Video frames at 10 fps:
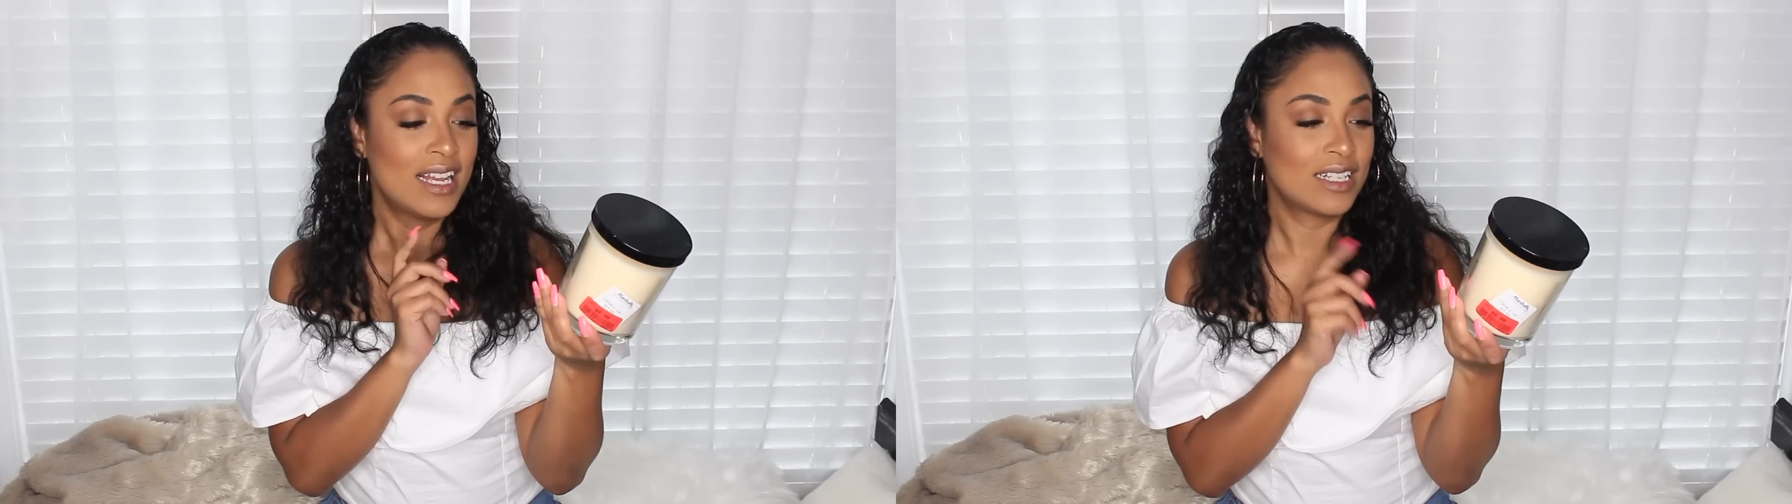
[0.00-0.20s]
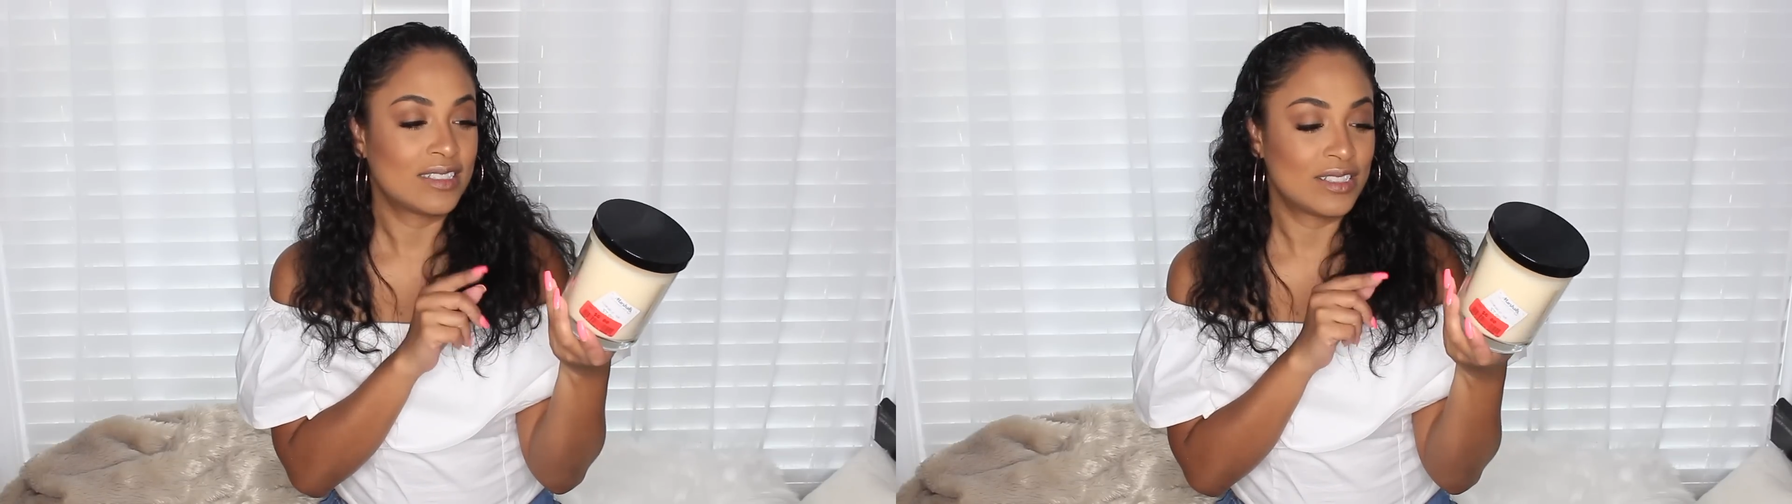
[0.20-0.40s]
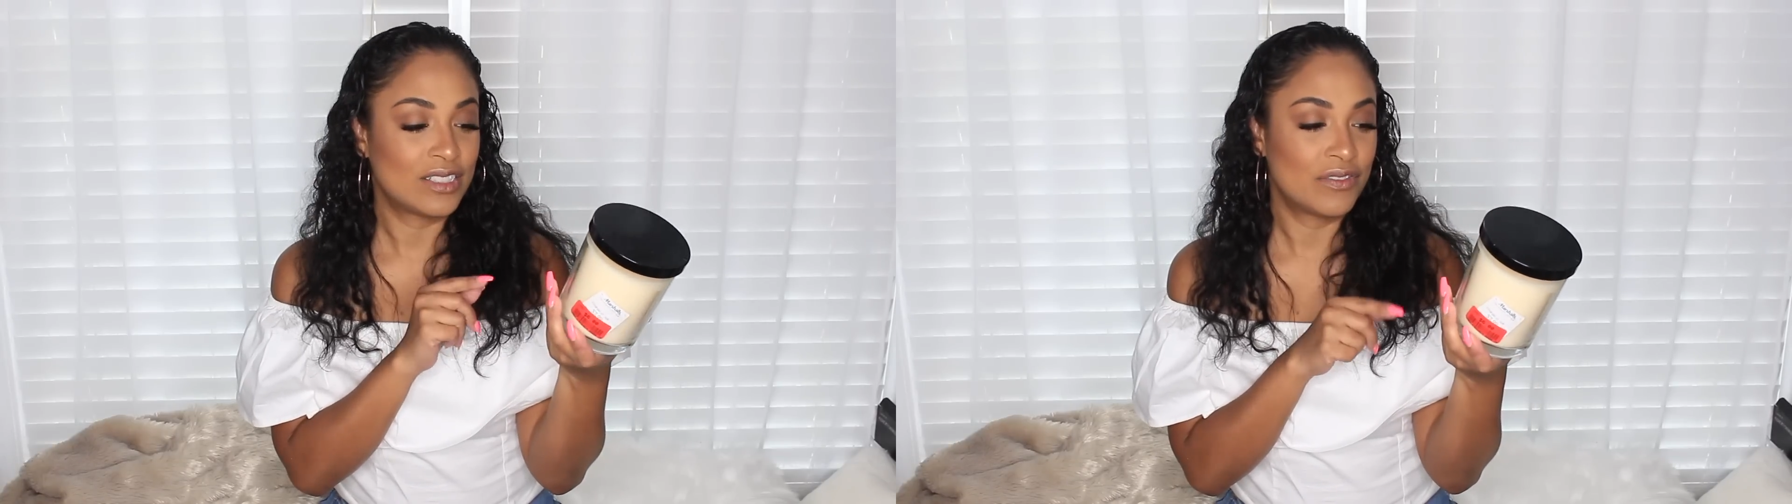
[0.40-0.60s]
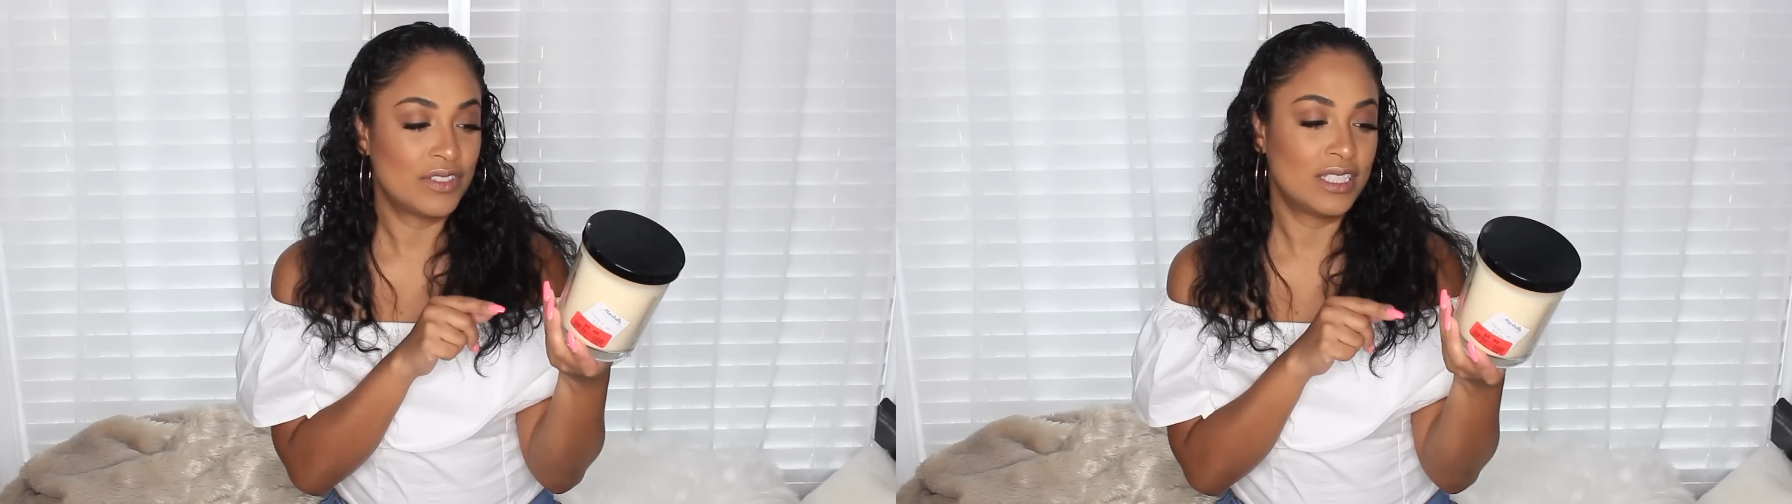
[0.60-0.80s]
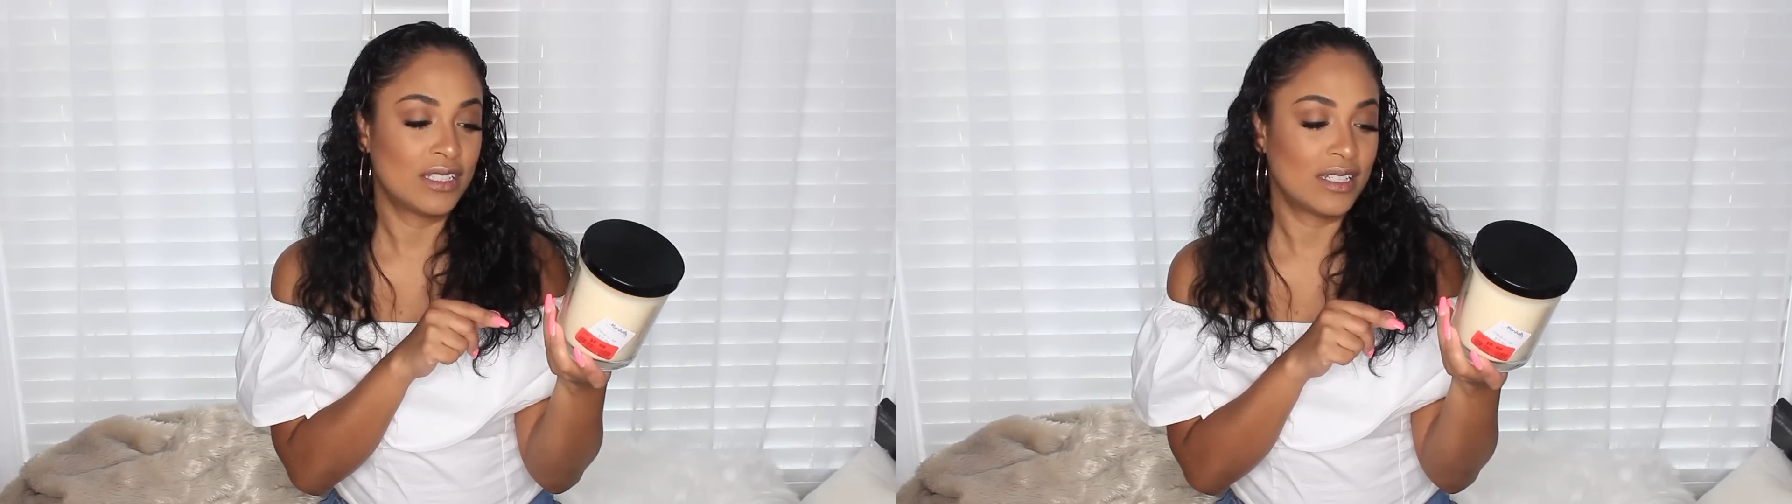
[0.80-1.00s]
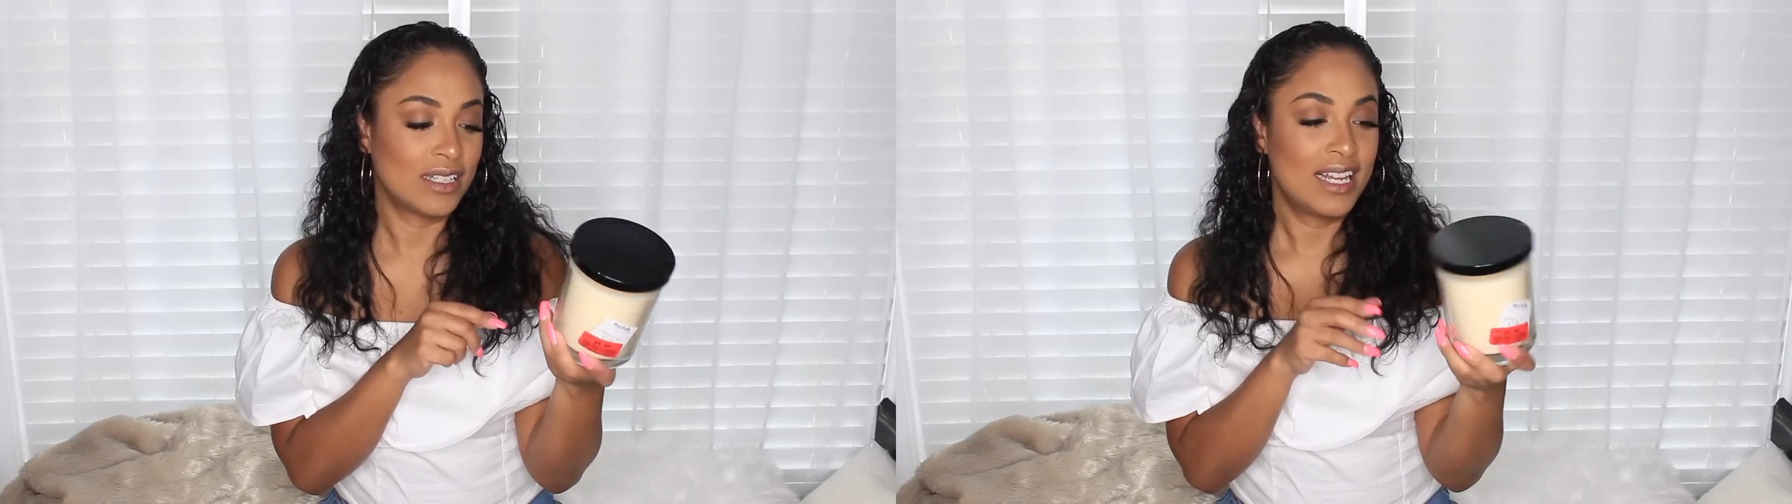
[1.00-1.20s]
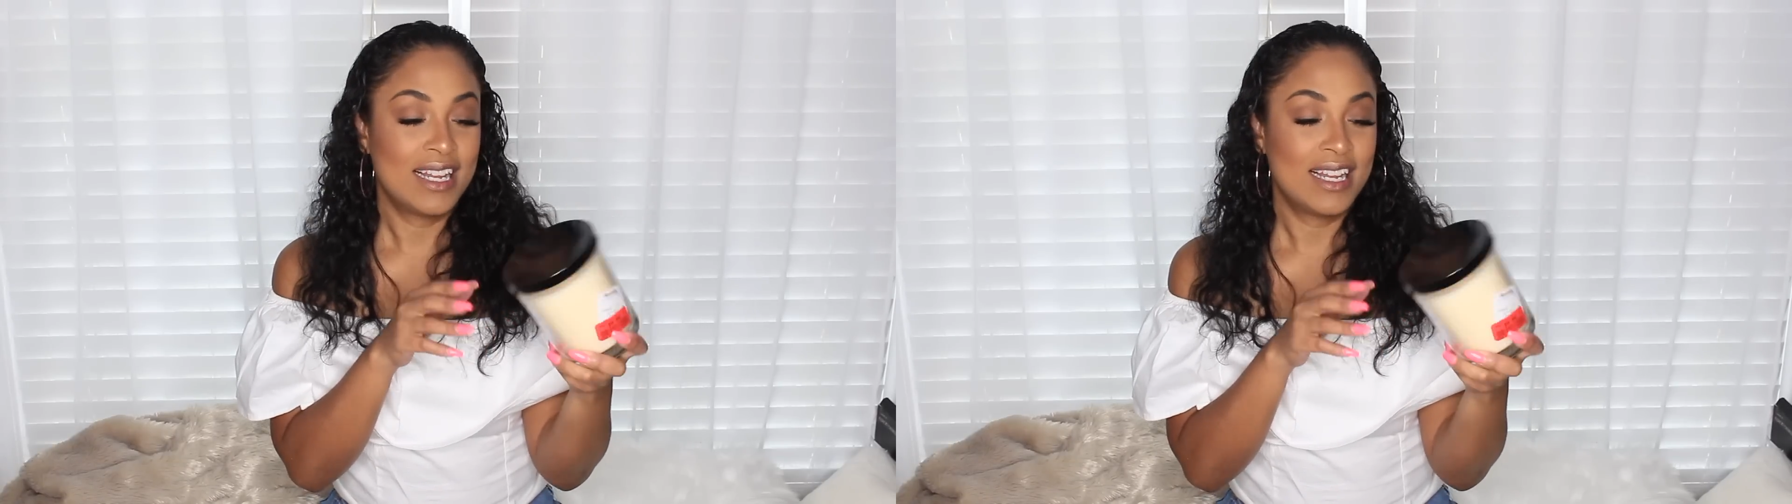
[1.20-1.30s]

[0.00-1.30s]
because it's the vanilla.